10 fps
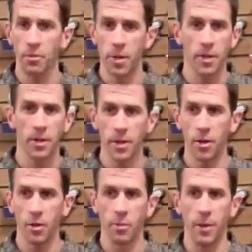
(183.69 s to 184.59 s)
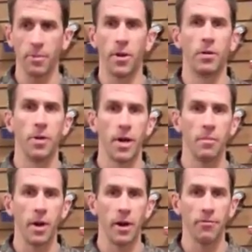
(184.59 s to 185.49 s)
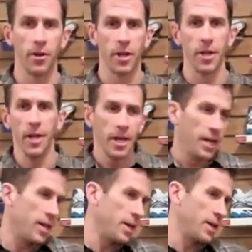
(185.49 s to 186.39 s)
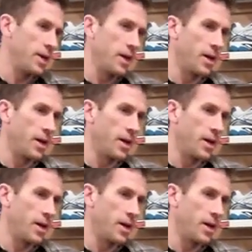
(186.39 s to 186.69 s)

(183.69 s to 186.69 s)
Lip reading: I mean, you know, people that are running barefoot in